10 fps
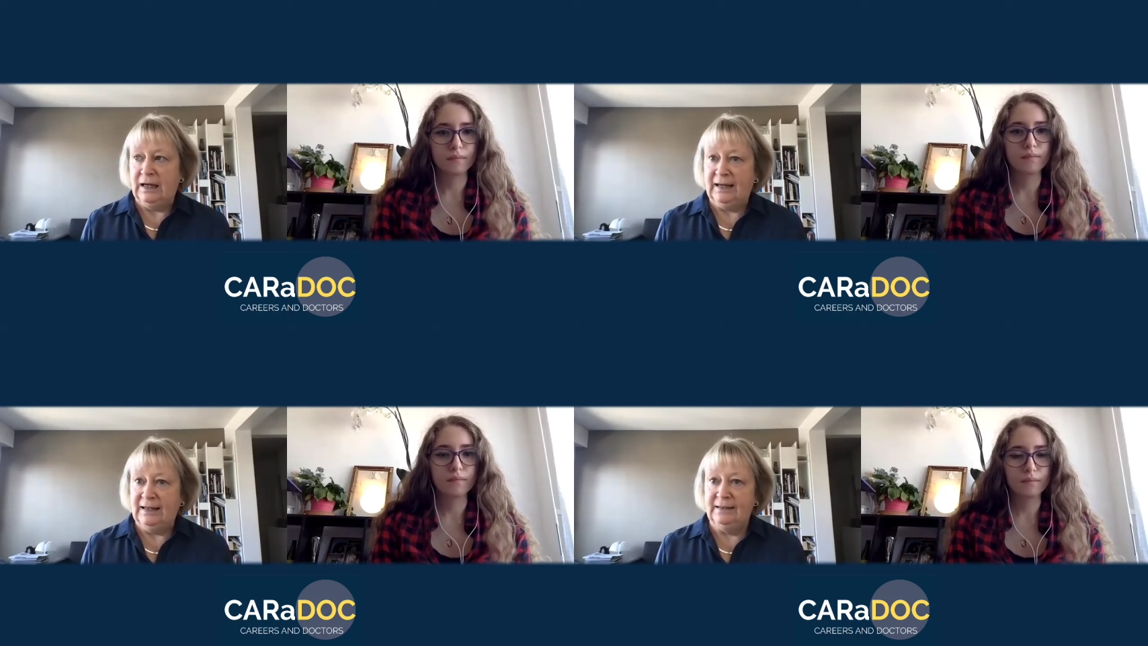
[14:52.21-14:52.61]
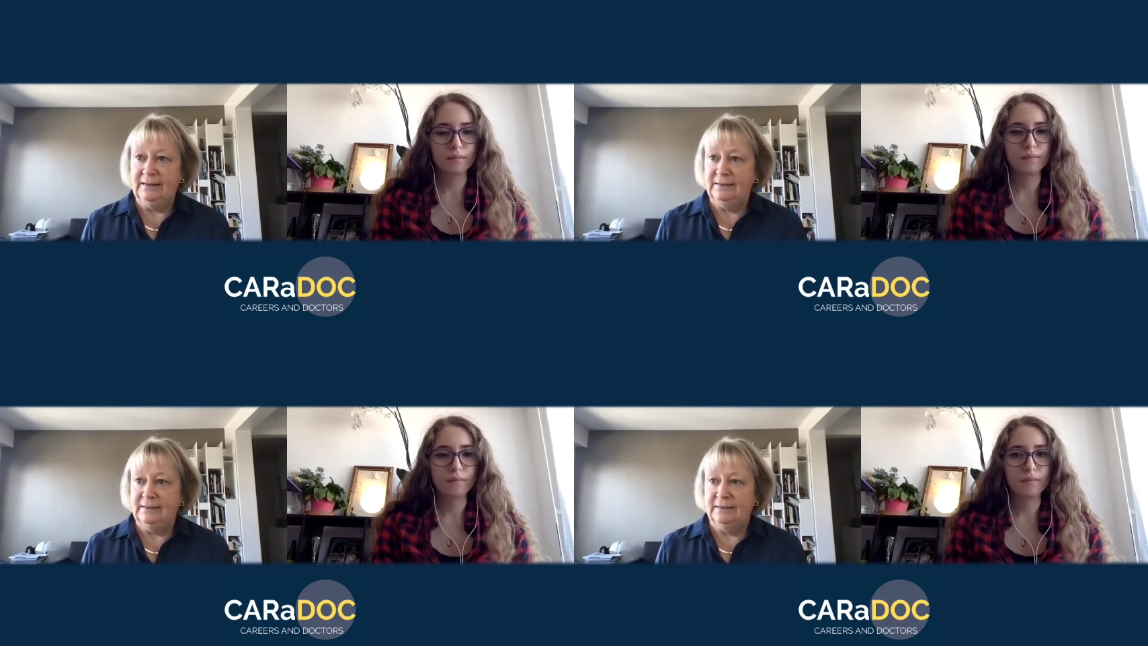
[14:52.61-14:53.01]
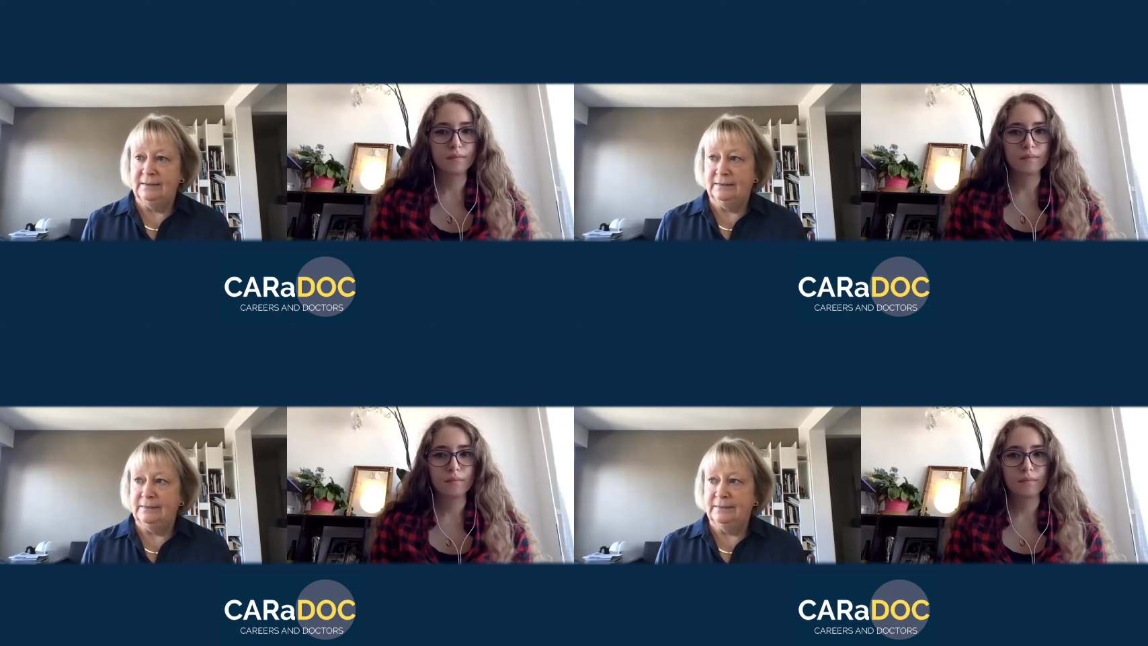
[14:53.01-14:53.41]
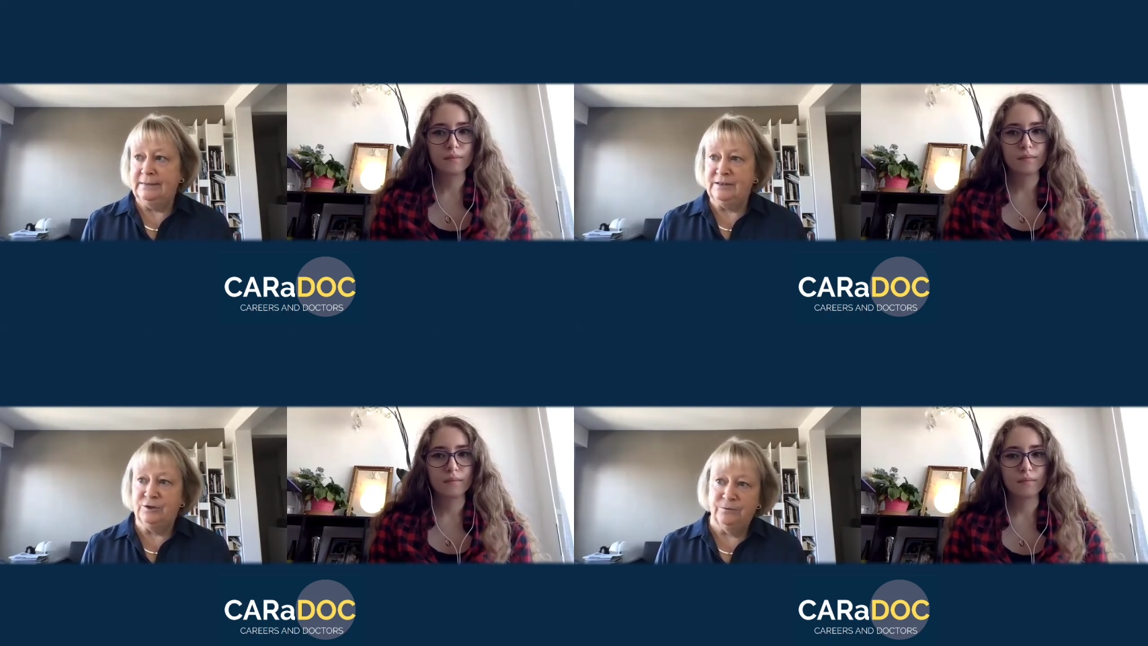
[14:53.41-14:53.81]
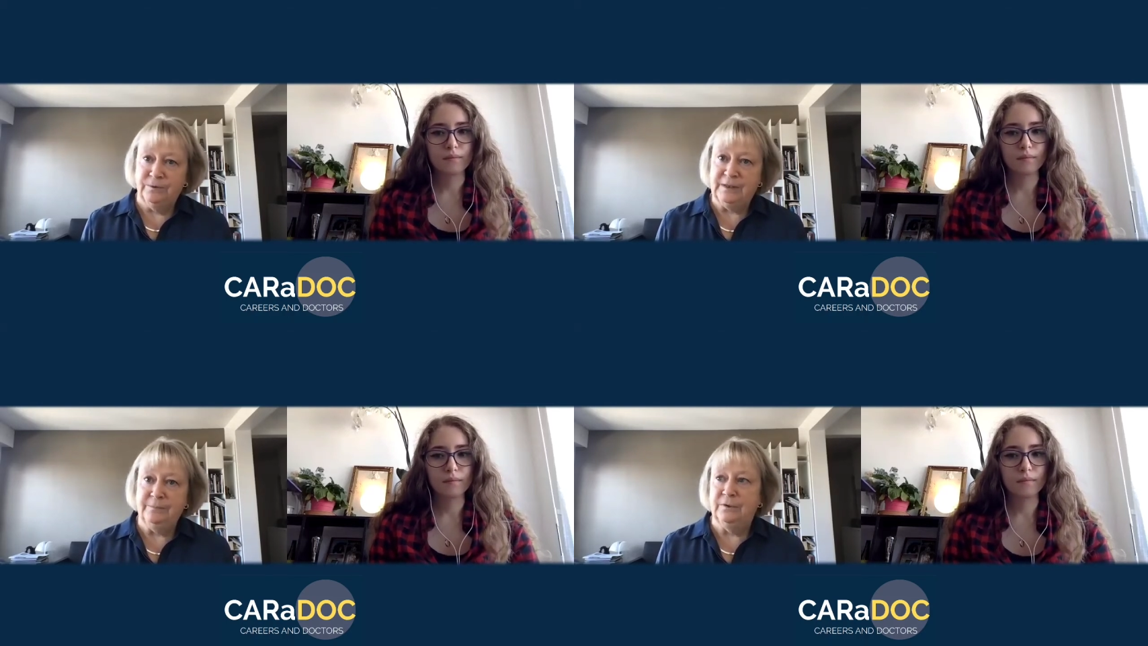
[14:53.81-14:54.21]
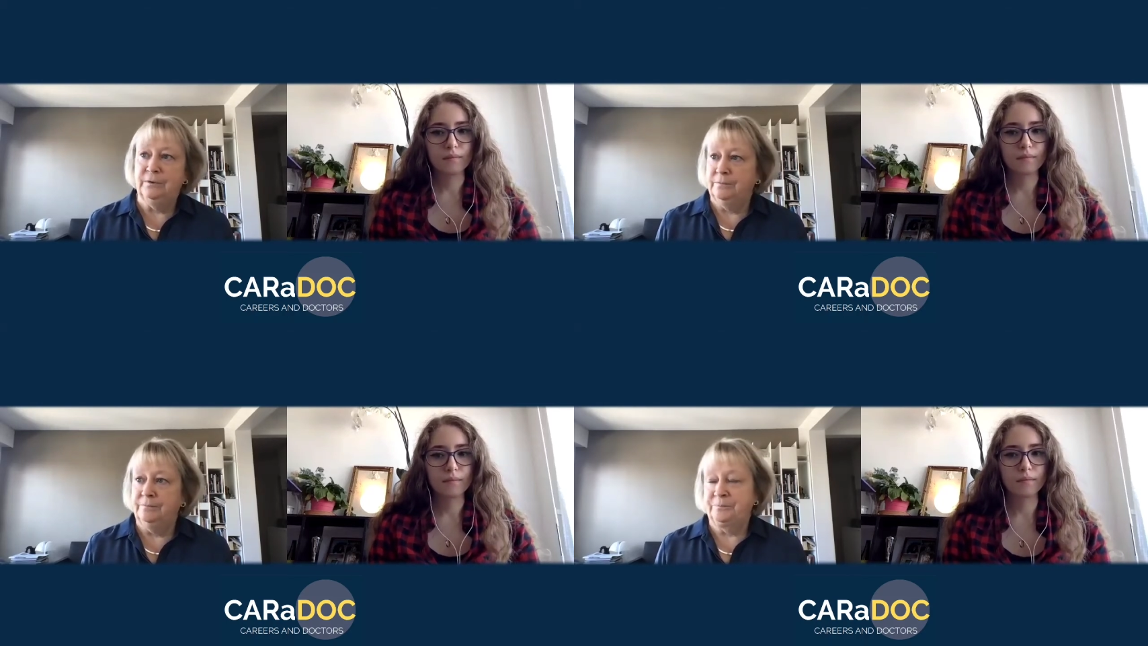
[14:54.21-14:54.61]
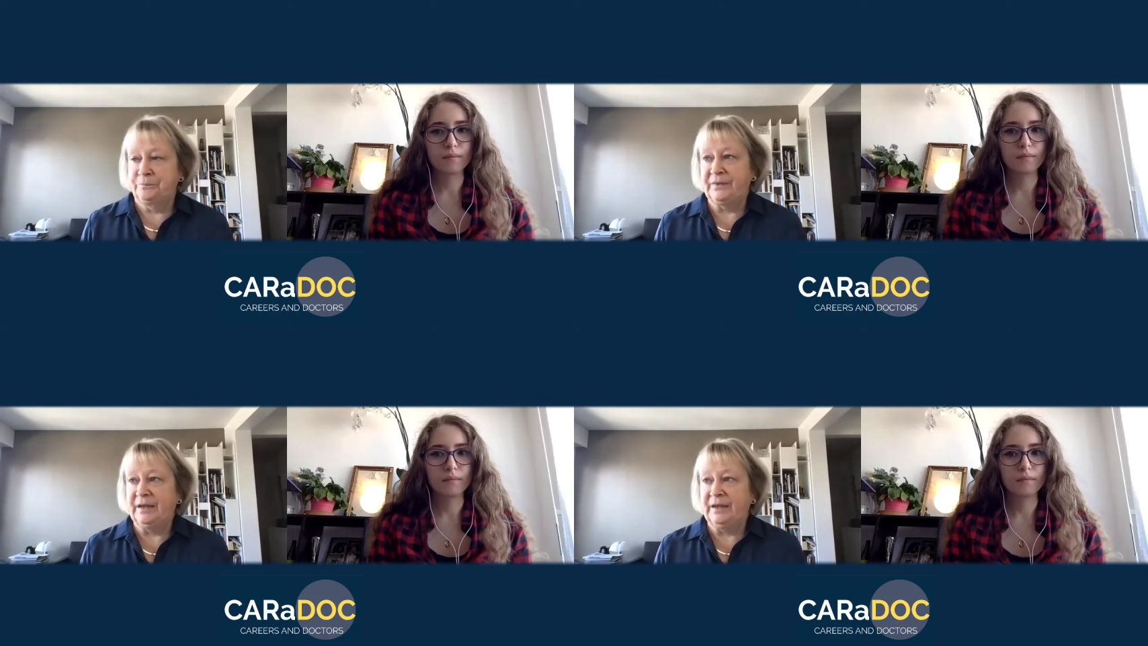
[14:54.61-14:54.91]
Speaker 1: and each of them um,